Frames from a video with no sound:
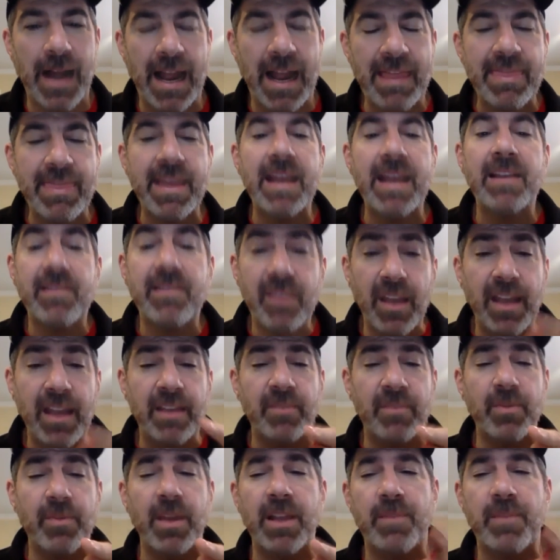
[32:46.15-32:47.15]
I think
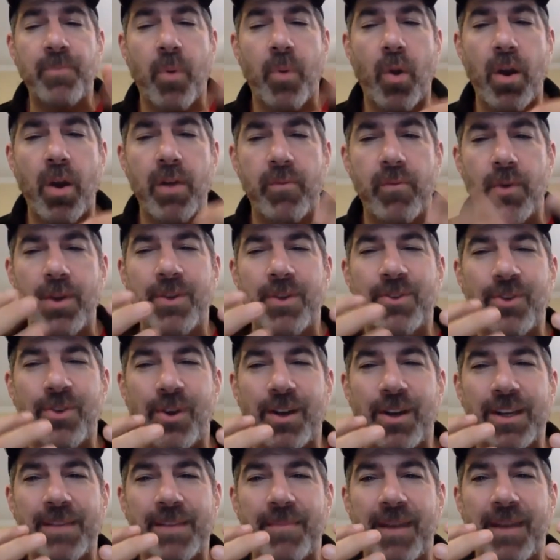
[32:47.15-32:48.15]
it's part of what you
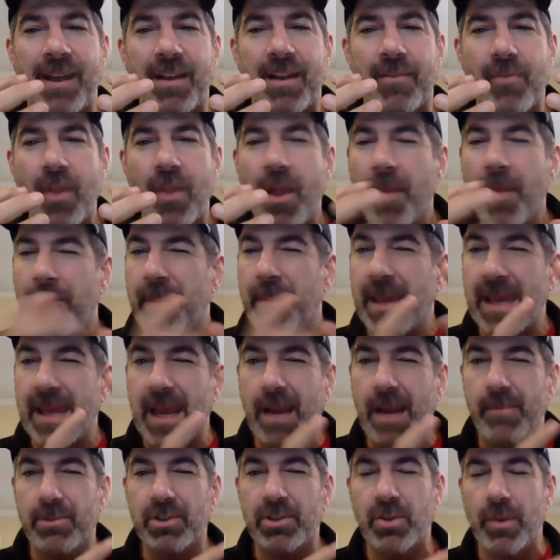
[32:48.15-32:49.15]
talked about of
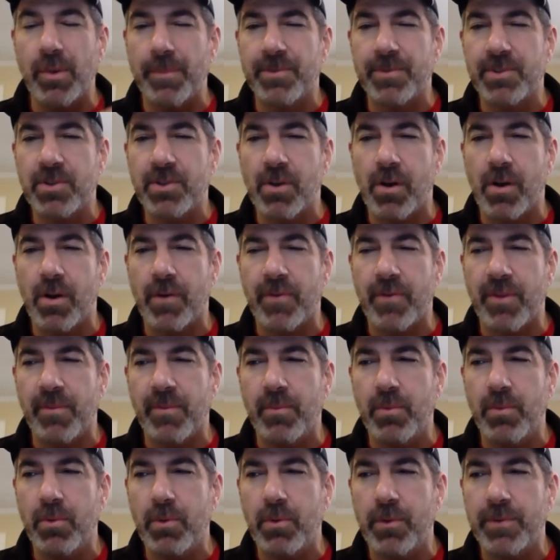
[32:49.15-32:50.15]
being able to observe the
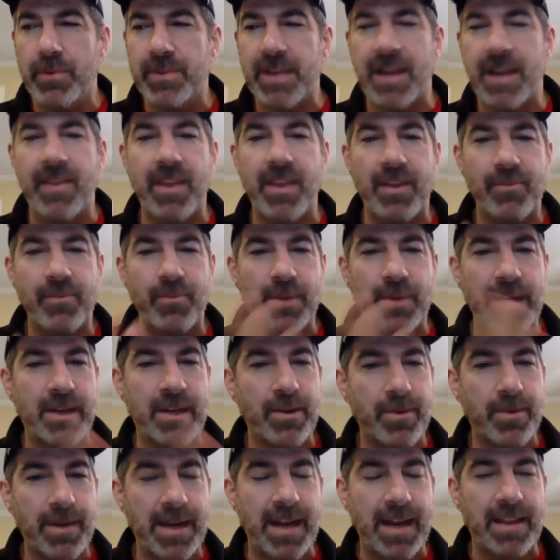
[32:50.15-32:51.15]
moves and then
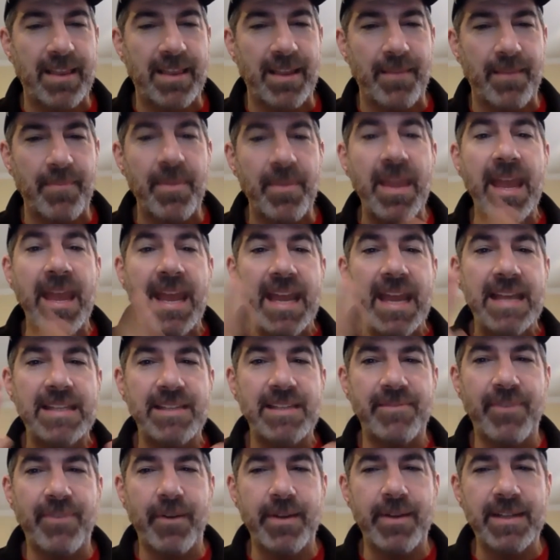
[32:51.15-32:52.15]
recreate them
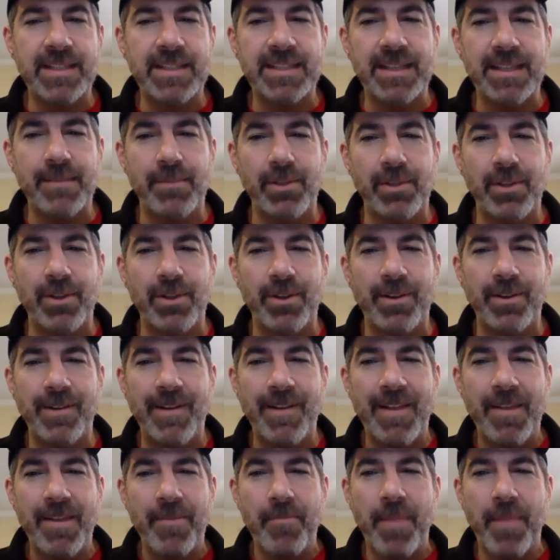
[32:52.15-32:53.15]
is a very similar
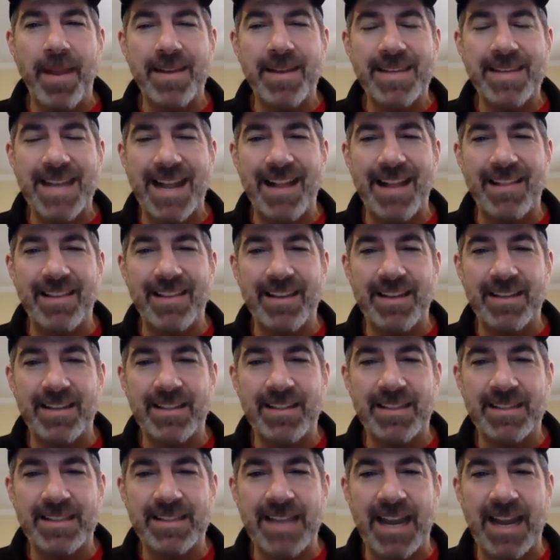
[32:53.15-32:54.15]
mentality
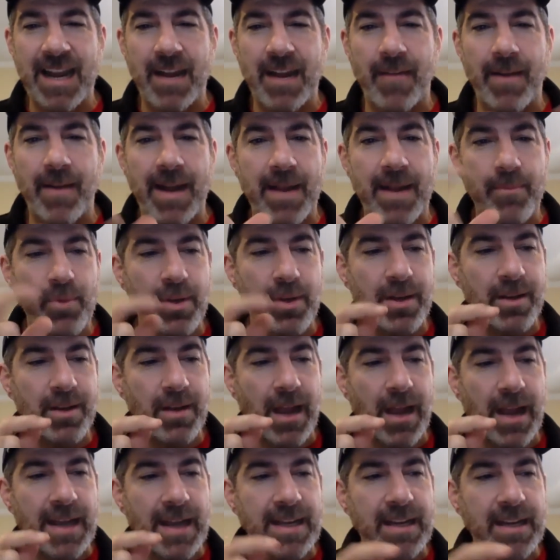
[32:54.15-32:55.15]
to saying, all right,
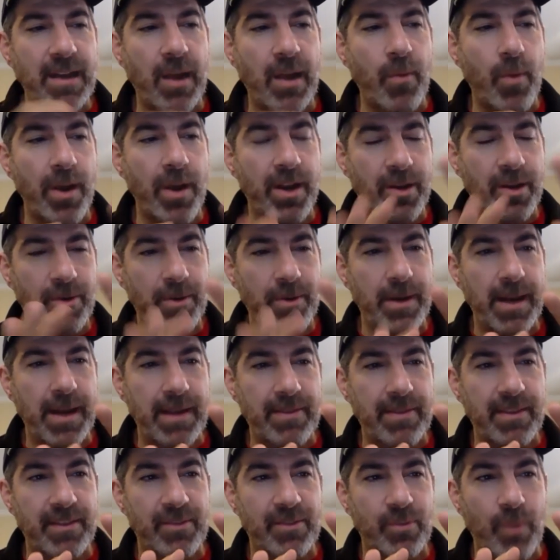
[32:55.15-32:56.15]
I want to
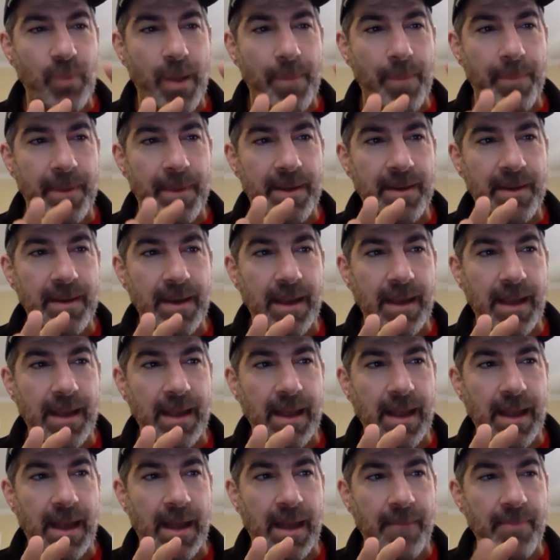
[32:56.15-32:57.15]
create this weapon.
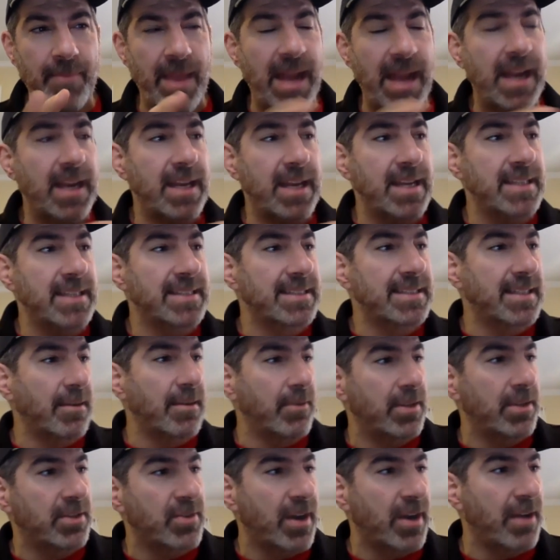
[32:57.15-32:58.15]
I'm not going to
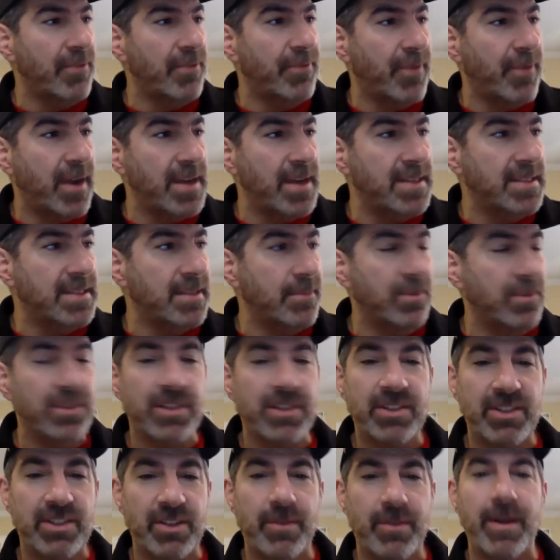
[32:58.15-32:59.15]
necessarily try to find someone
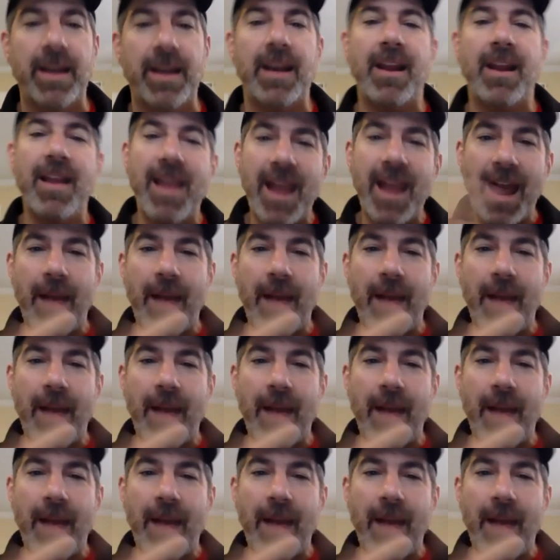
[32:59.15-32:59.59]
to do it.